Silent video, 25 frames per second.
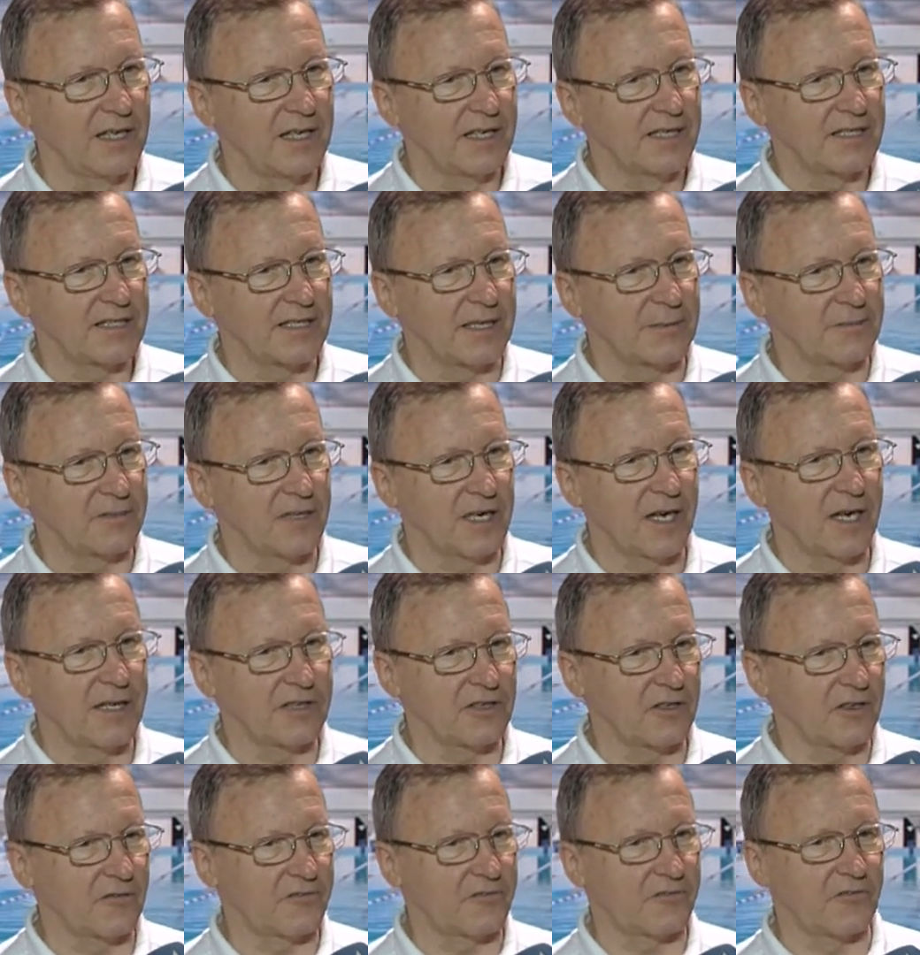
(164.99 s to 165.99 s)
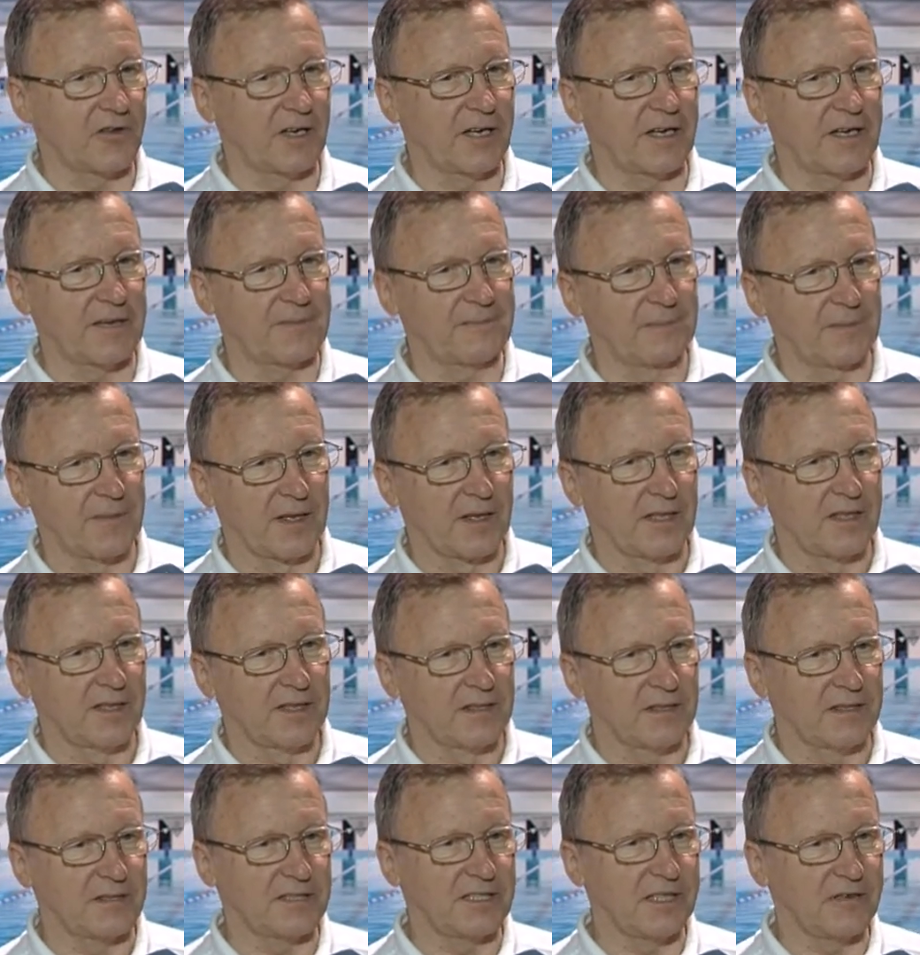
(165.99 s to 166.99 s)
some kind of
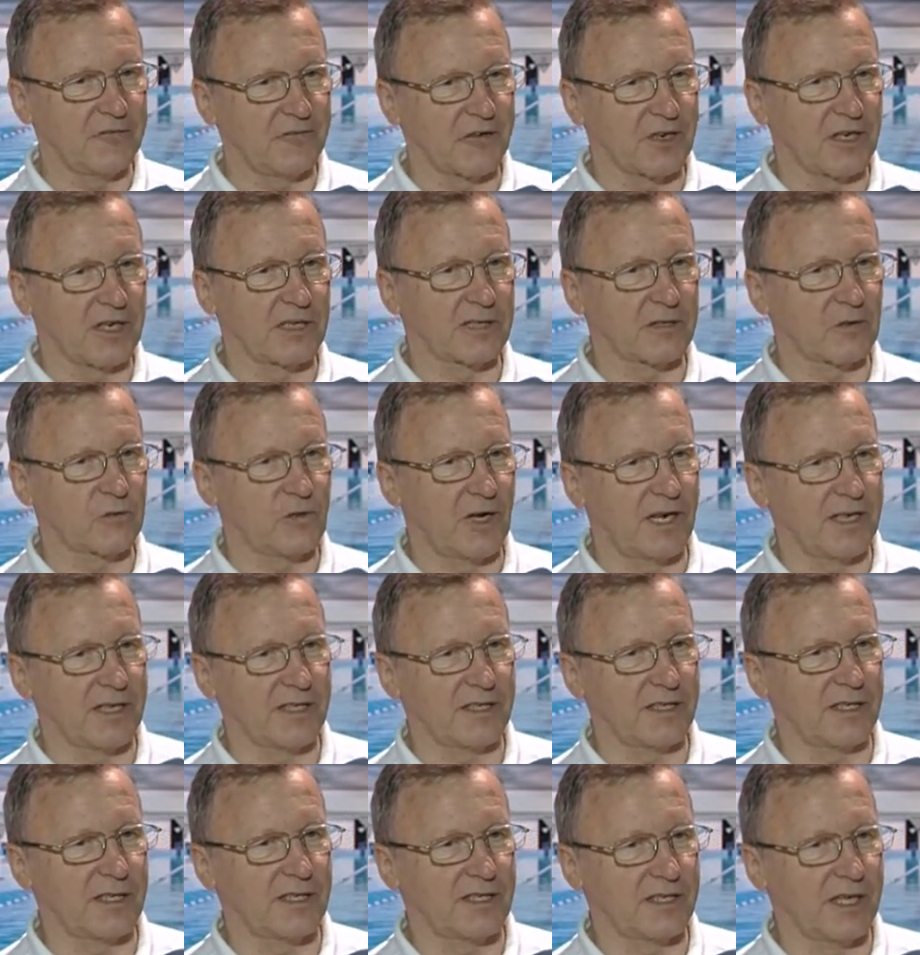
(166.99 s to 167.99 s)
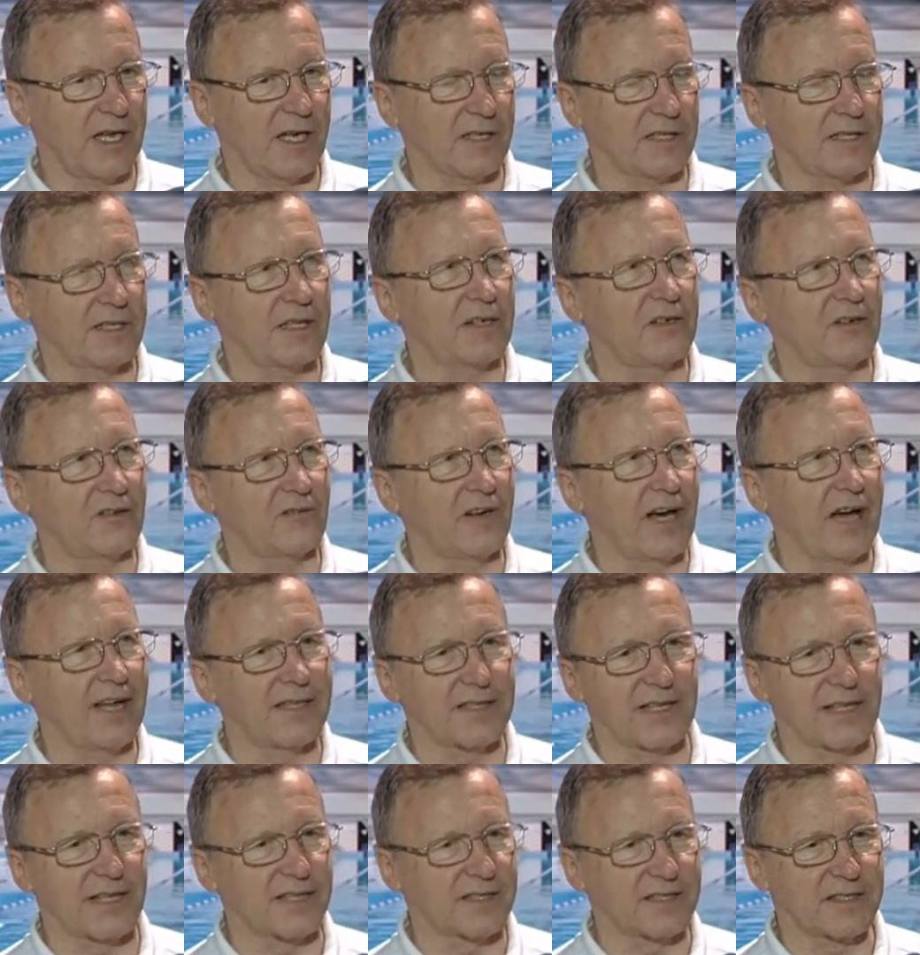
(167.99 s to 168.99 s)
different quality testing of
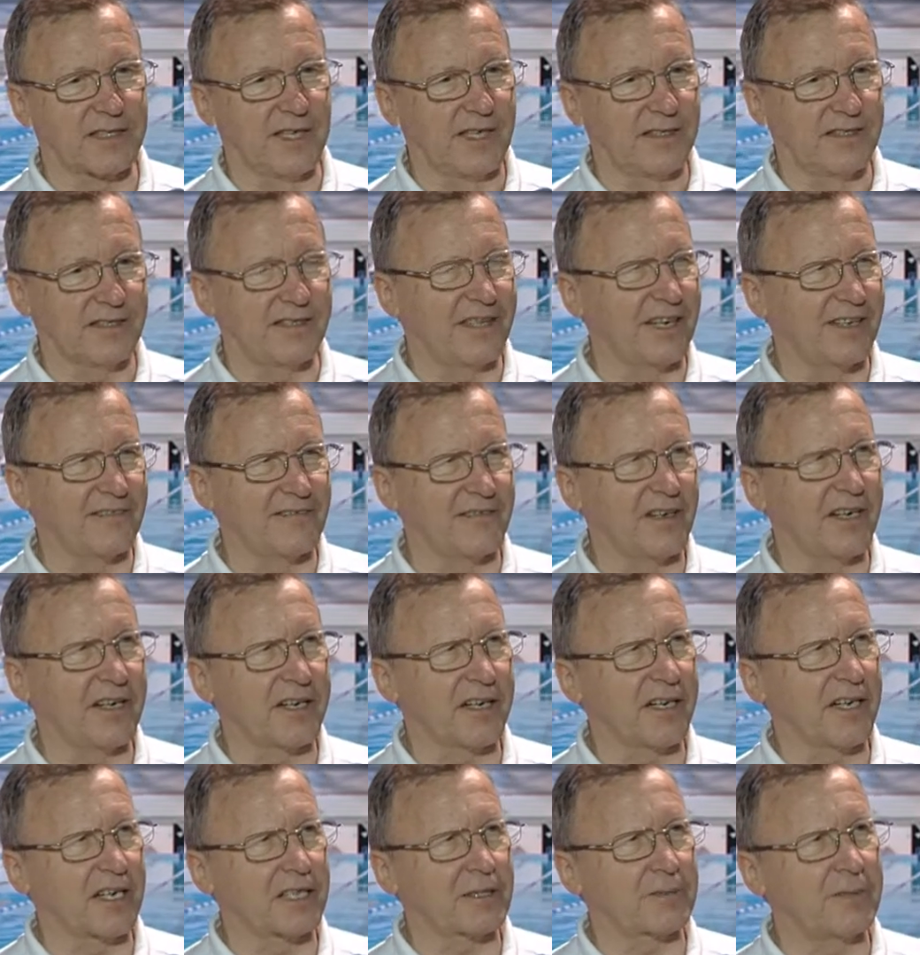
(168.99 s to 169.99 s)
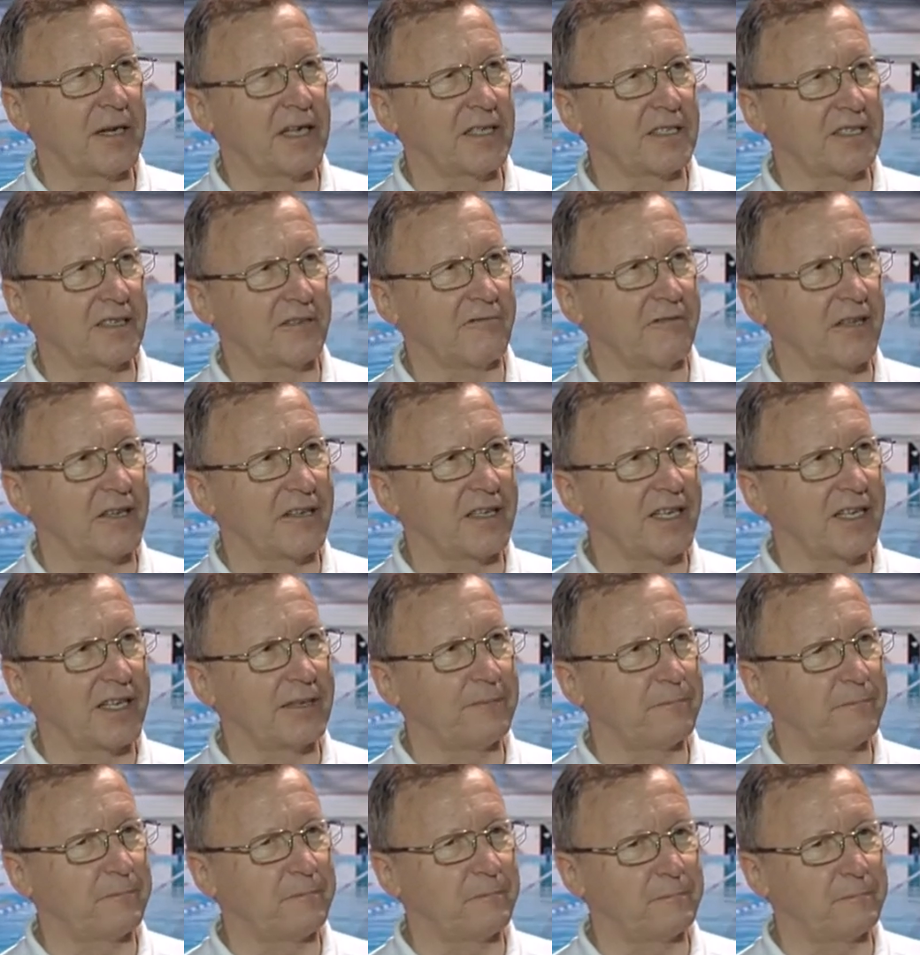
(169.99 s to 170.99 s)
athletes. They are very expensive and they
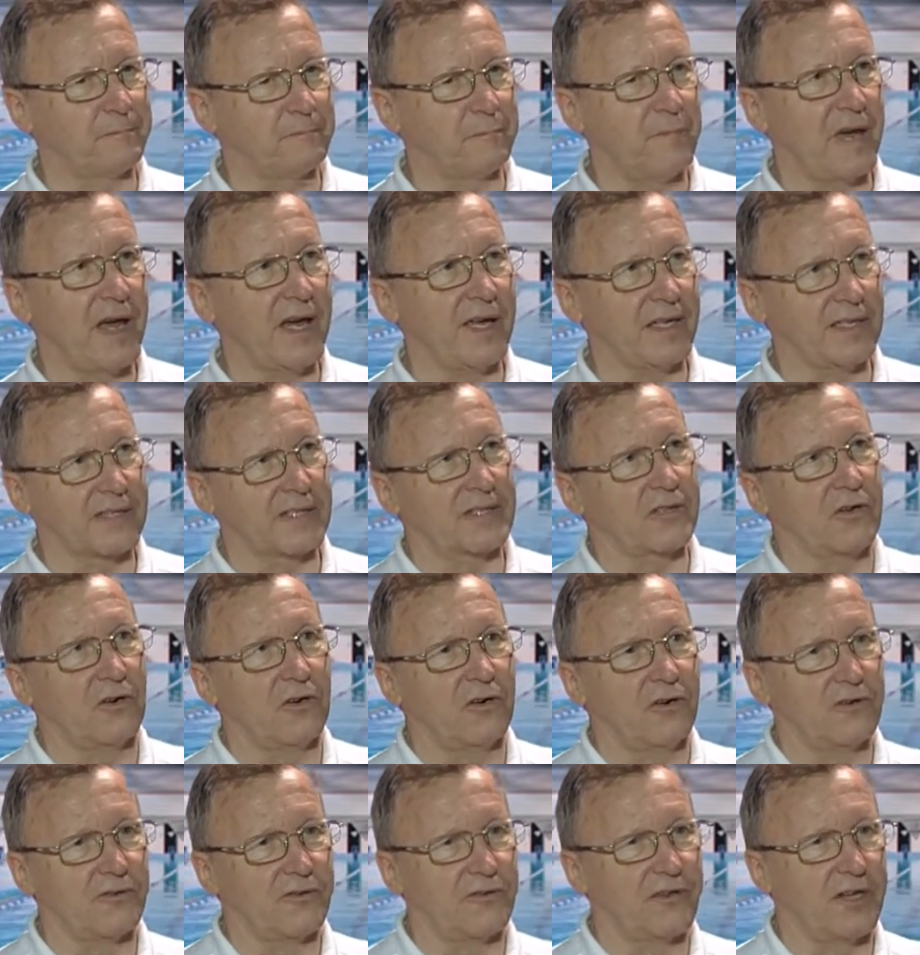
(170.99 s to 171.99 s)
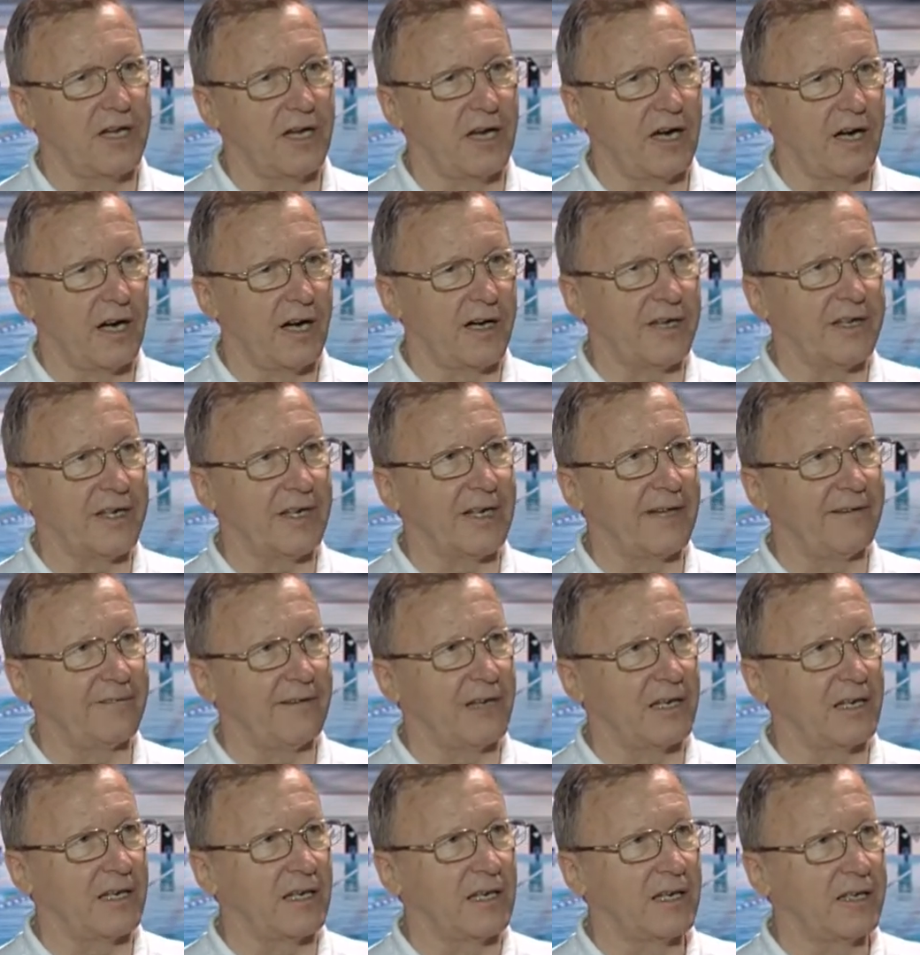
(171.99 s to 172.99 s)
based on the high
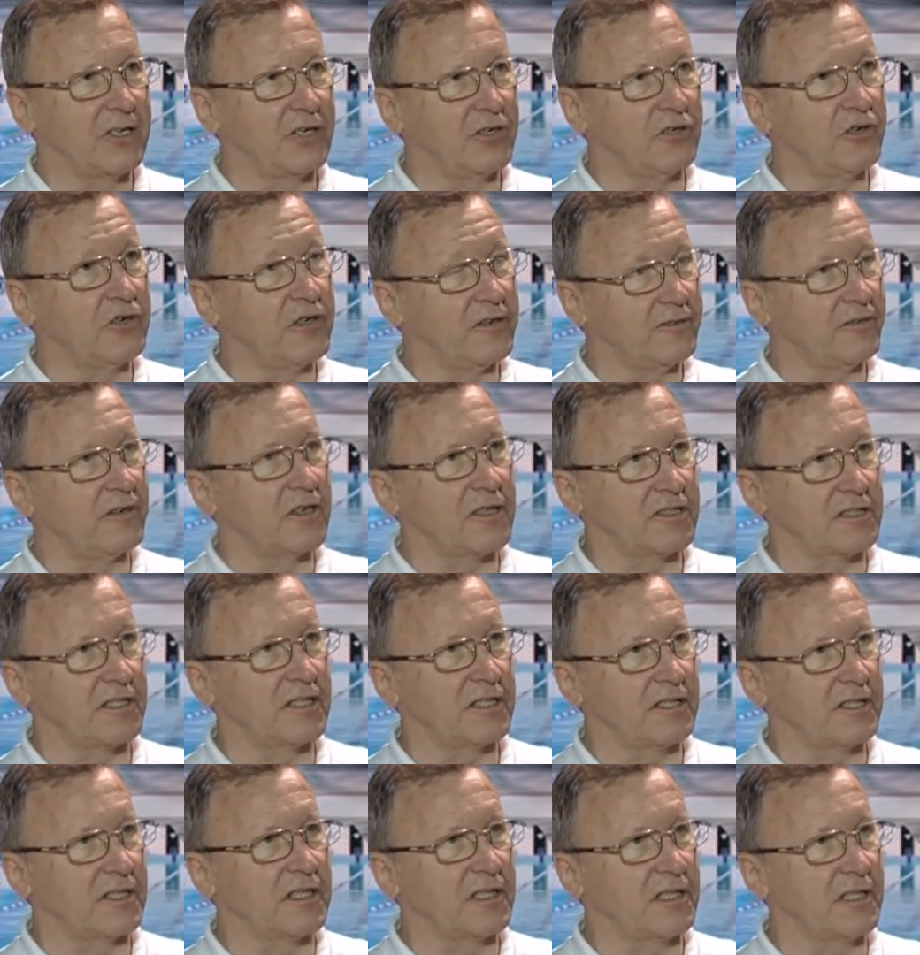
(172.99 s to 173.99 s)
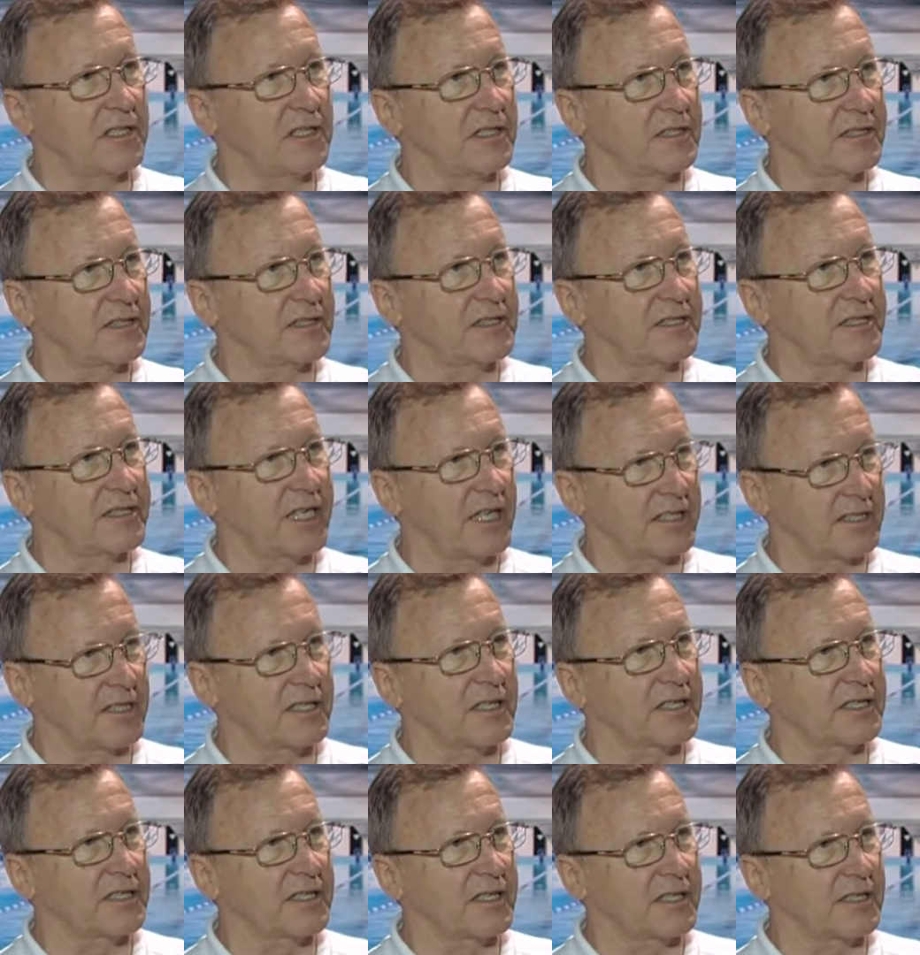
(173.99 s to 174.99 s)
level university
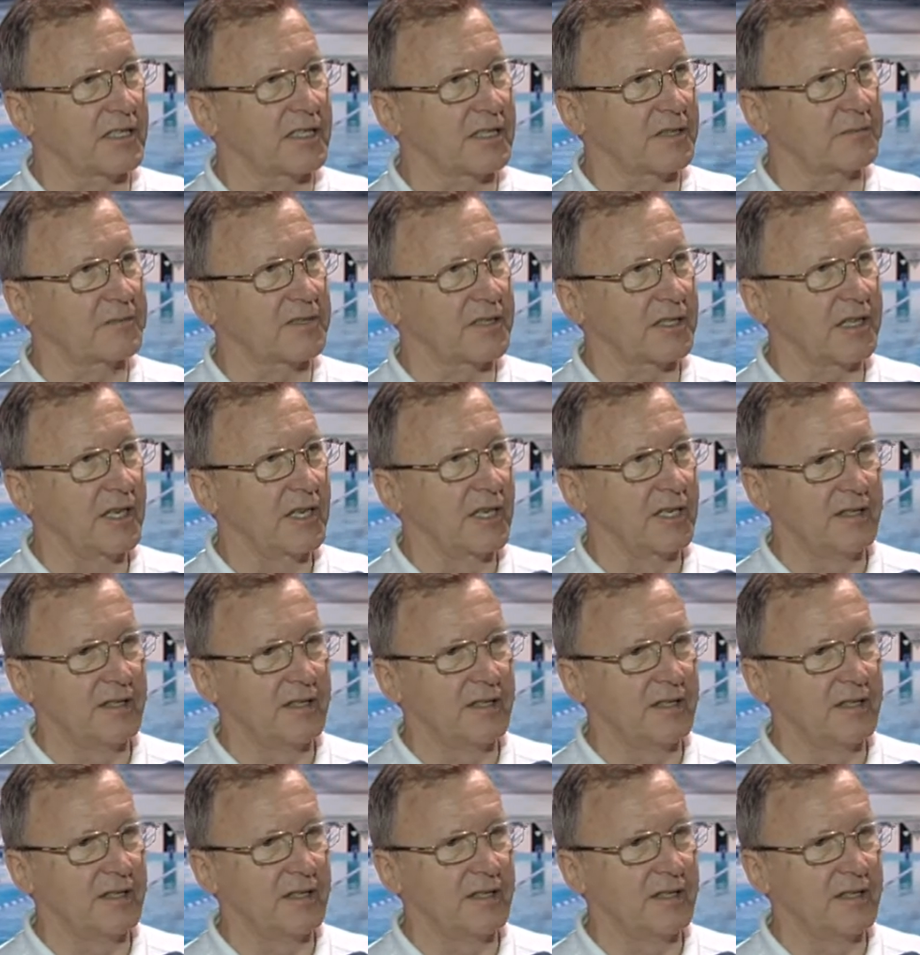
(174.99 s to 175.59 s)
testing systems.